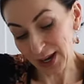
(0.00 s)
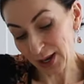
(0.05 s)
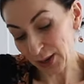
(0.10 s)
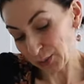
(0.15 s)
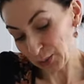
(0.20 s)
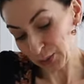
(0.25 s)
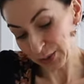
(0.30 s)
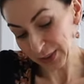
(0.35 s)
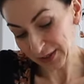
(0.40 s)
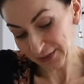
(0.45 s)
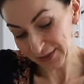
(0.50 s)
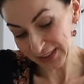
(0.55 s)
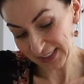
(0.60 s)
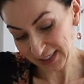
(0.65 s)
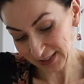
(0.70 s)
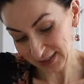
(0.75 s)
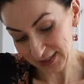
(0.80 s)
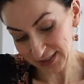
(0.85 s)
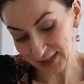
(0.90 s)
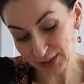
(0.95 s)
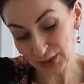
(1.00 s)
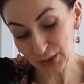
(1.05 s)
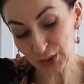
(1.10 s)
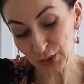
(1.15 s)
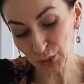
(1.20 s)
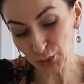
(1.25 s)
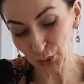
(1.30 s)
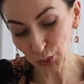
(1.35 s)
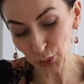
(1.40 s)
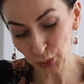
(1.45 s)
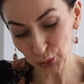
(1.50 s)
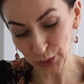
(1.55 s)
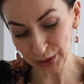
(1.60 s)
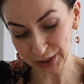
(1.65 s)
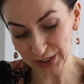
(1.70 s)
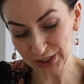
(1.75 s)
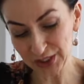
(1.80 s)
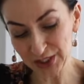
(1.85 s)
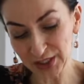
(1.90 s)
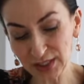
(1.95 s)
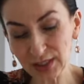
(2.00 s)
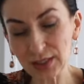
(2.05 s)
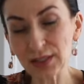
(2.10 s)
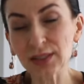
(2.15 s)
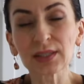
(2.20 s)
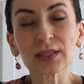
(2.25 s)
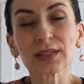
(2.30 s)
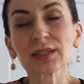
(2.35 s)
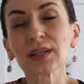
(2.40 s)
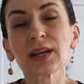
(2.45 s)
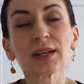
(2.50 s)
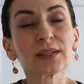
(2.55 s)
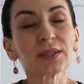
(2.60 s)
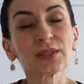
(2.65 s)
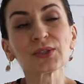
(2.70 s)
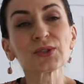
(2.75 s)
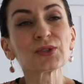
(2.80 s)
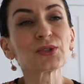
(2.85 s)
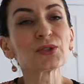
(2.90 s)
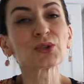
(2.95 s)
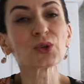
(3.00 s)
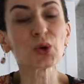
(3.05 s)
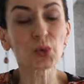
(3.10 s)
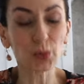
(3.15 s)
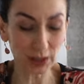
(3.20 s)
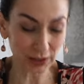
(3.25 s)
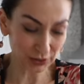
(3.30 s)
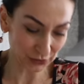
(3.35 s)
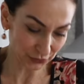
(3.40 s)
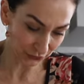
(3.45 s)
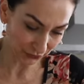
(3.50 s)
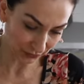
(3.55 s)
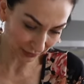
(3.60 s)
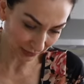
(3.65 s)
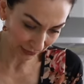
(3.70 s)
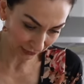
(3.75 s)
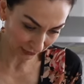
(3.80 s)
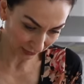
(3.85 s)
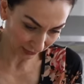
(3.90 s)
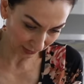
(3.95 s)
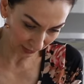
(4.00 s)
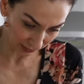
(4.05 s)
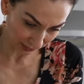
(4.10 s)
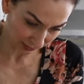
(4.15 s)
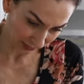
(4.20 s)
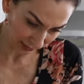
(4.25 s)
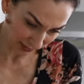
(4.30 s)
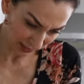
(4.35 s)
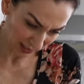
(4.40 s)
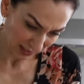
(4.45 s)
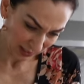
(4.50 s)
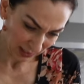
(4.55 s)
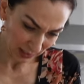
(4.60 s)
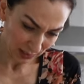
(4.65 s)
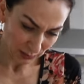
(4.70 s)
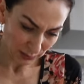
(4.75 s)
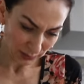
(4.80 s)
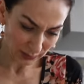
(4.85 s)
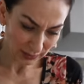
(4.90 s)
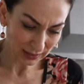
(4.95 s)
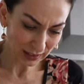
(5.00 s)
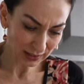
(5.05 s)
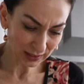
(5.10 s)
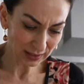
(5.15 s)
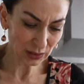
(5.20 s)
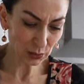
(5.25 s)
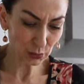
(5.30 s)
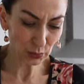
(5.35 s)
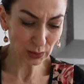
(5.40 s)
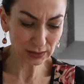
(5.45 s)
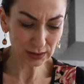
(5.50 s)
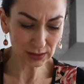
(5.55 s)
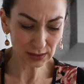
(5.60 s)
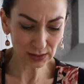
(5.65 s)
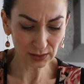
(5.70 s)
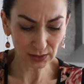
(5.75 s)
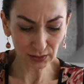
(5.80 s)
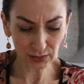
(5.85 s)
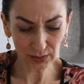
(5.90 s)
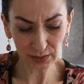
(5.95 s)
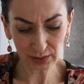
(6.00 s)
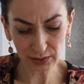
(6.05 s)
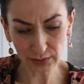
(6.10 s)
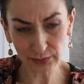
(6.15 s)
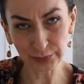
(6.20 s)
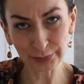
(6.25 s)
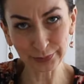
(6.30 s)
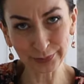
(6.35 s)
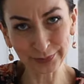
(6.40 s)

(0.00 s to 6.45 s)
I would have zested 2 oranges because it adds so much flavor, but I think 1 is good too.